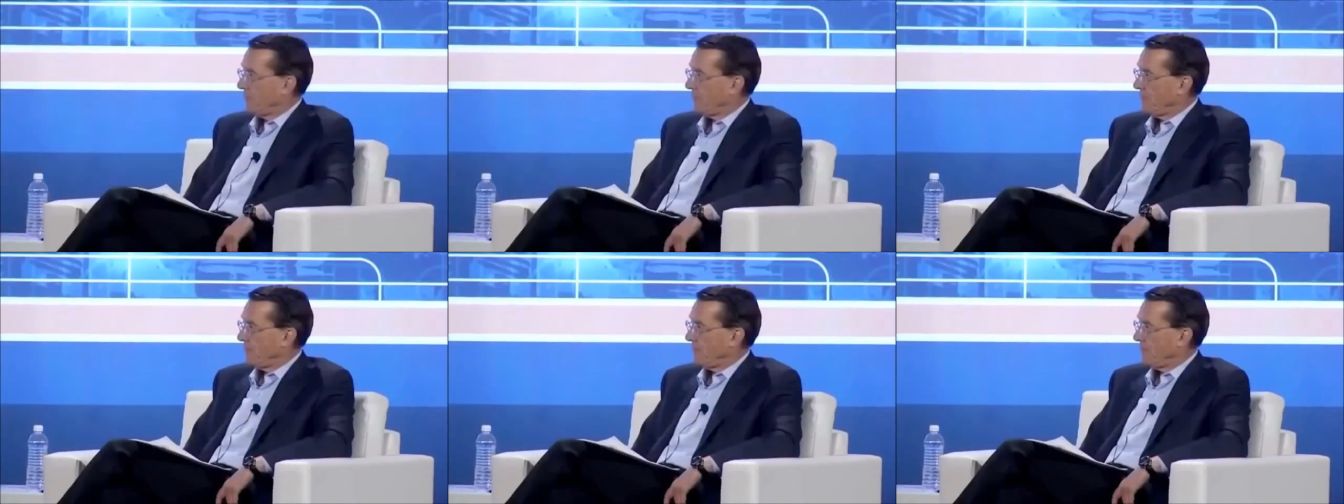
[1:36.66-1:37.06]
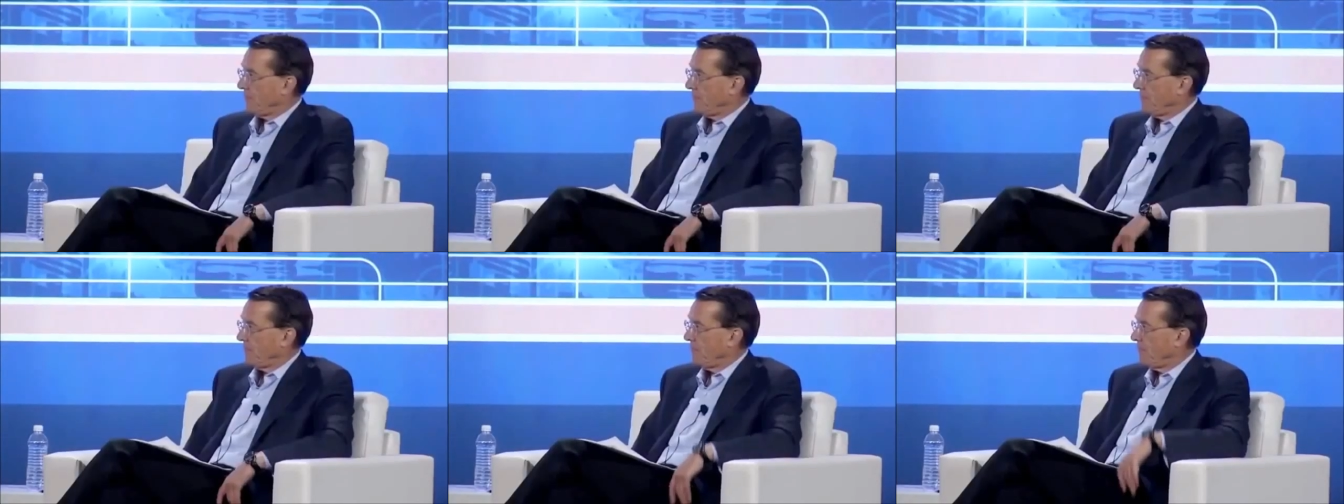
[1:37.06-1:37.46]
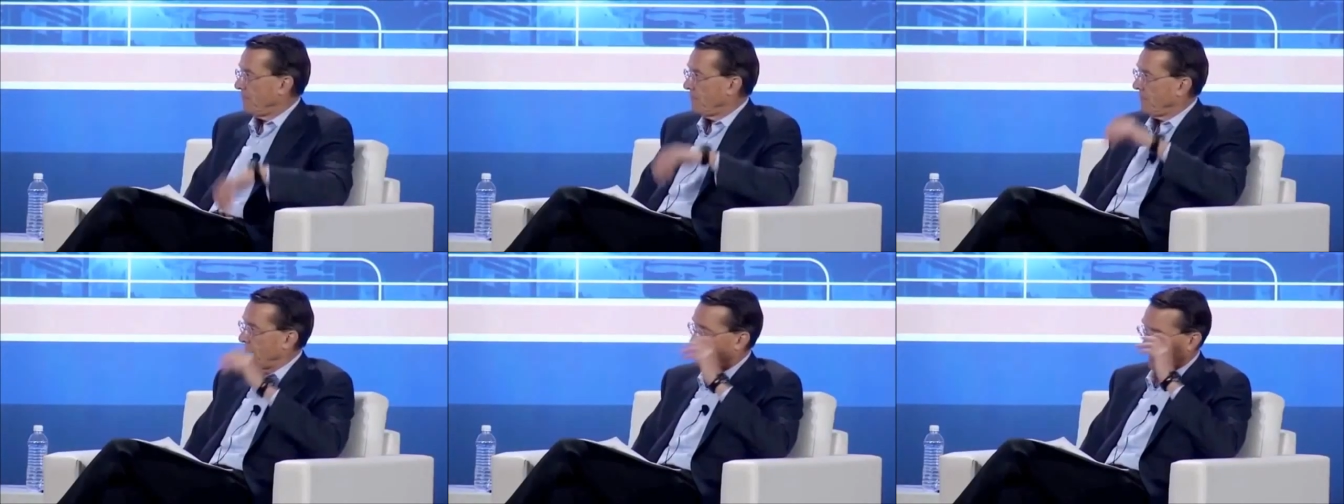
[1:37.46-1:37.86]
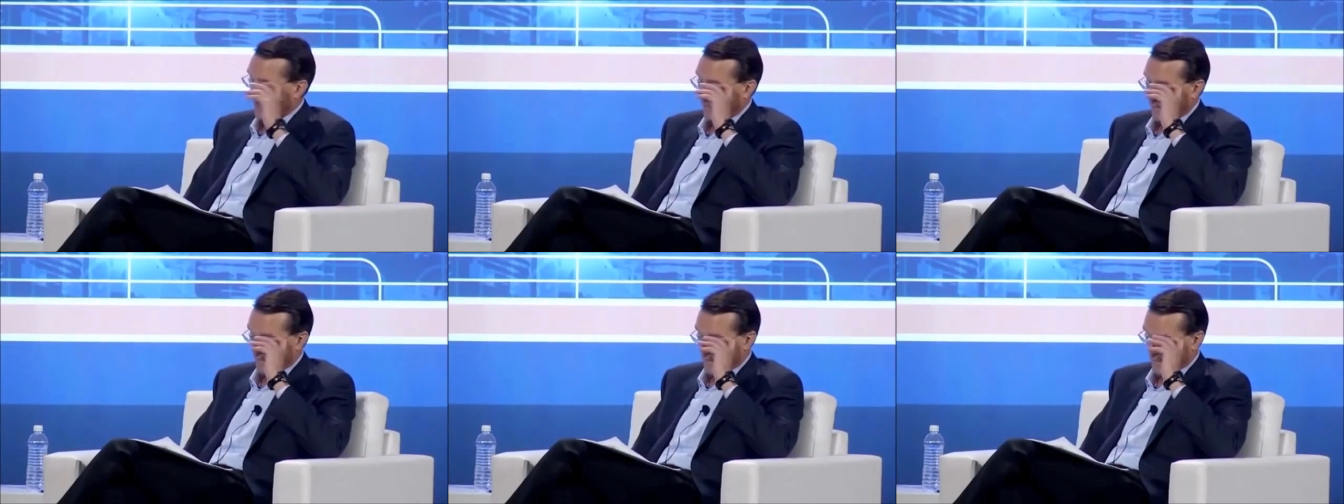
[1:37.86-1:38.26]
use of the battery pack
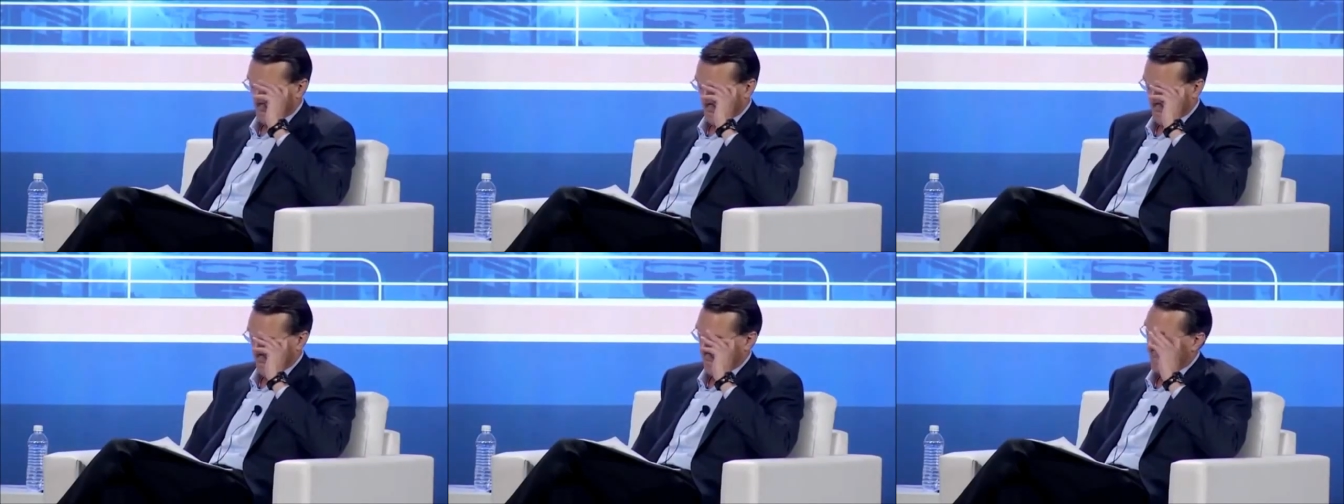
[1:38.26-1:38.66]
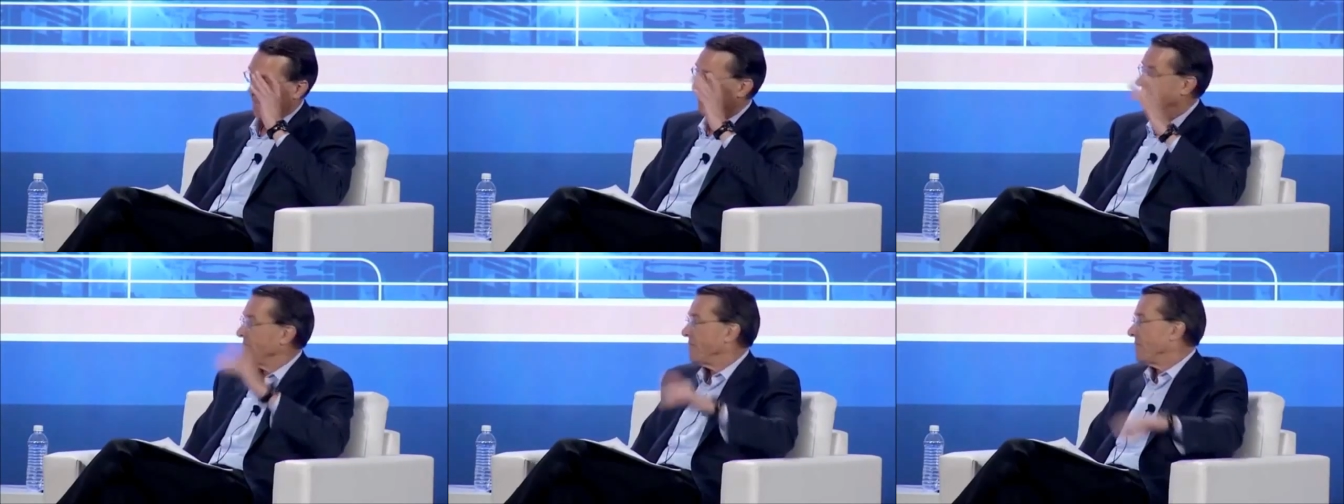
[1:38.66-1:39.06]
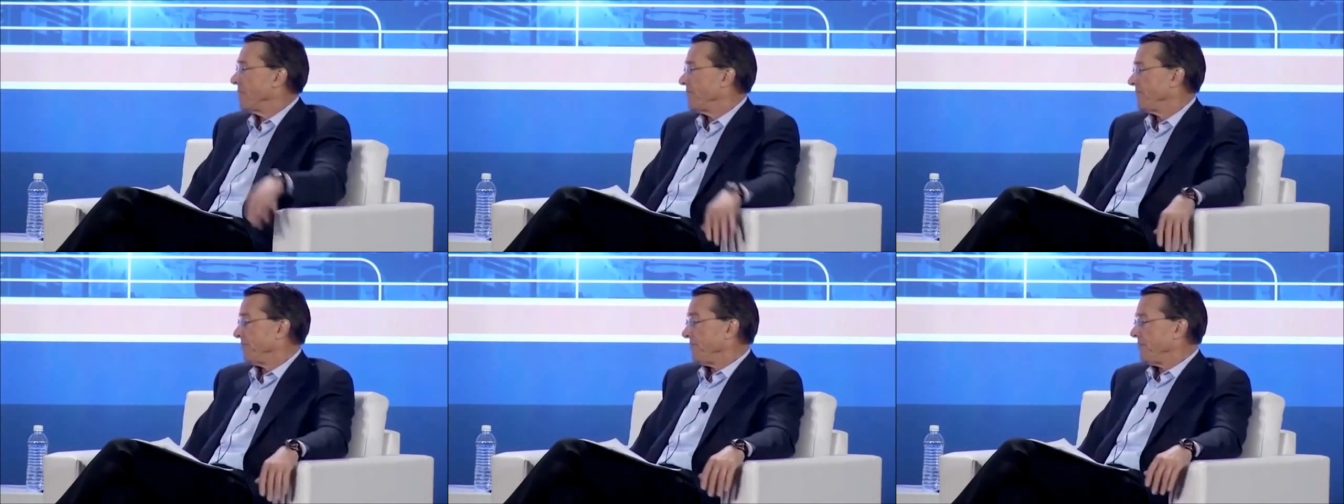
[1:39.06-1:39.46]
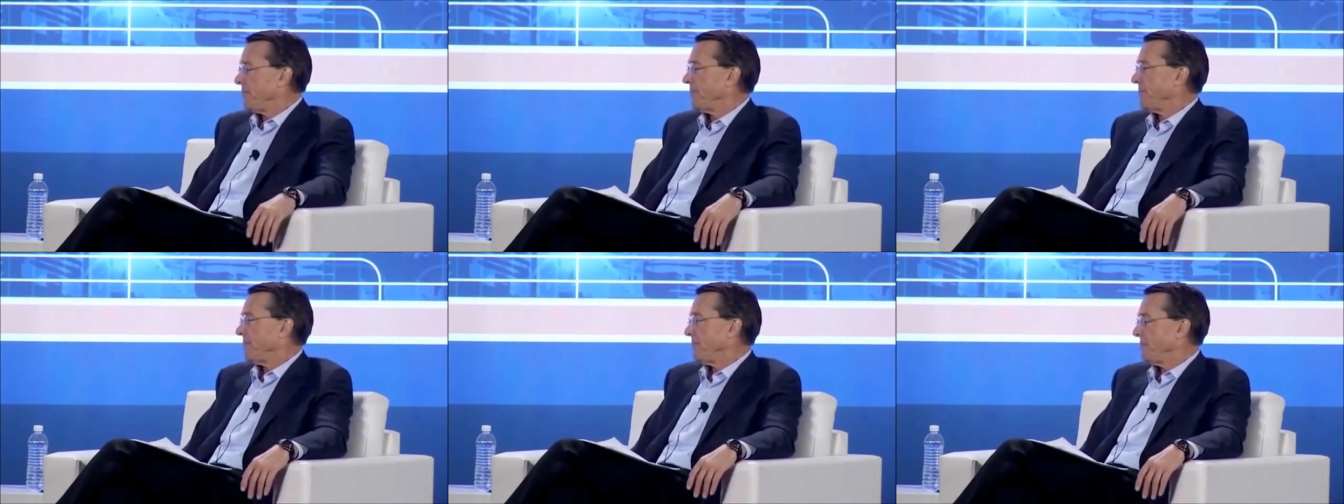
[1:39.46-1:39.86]
as the wall
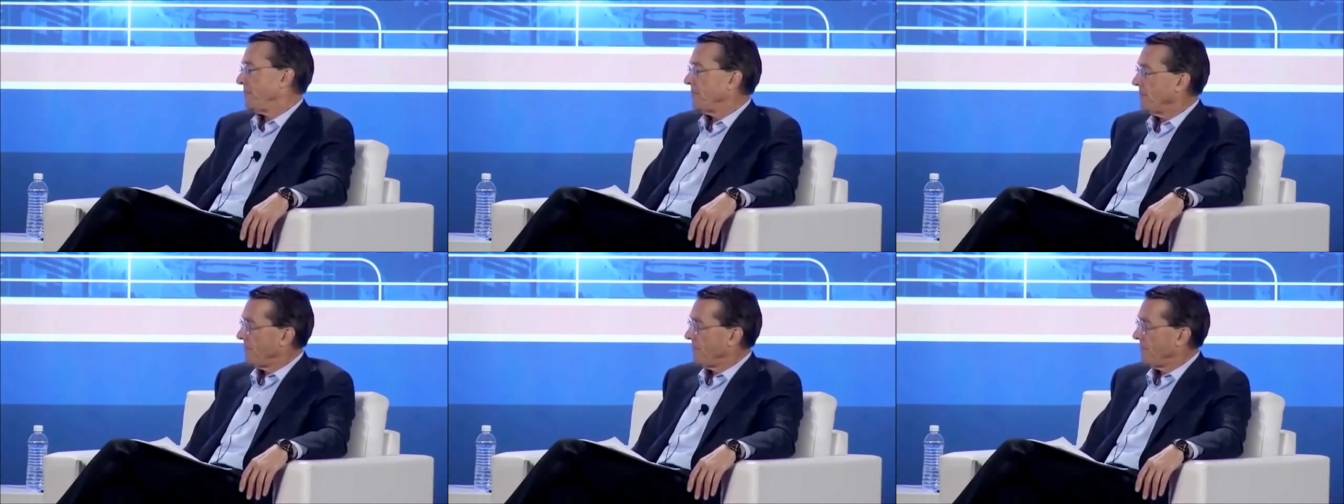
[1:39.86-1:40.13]
as